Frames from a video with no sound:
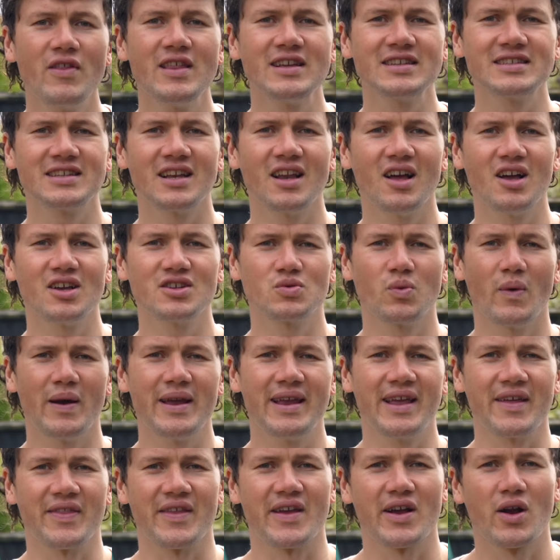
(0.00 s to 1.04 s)
this last
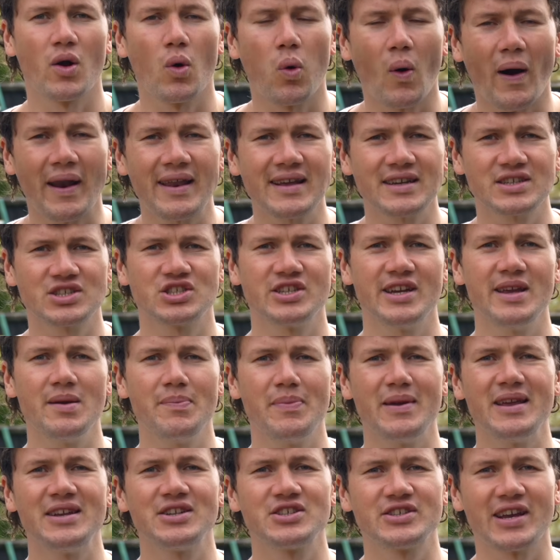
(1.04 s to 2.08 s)
week at the Aquatics
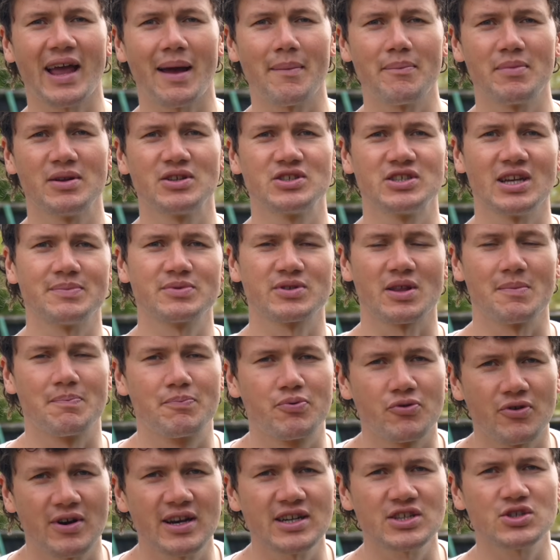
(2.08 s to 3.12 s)
GB Championships, the
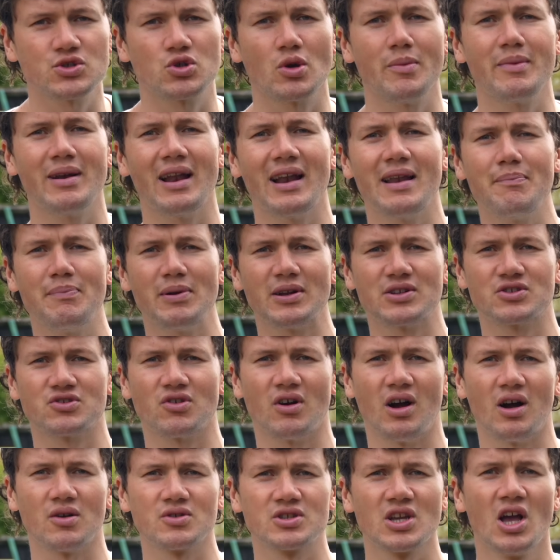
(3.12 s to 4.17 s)
British Swimming Olympic
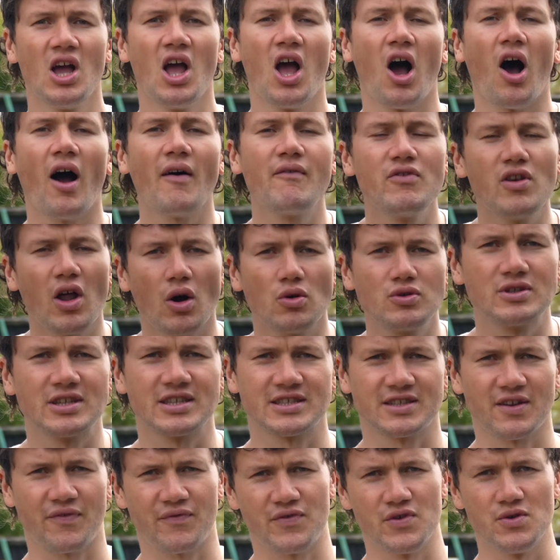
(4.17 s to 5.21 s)
Trials, I've
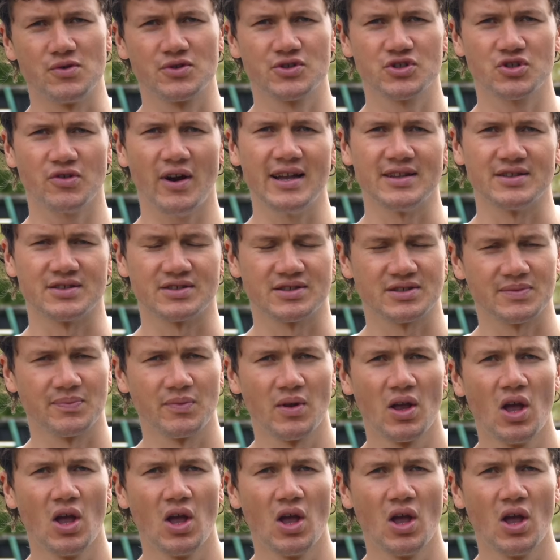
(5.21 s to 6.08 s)
noticed a few trends.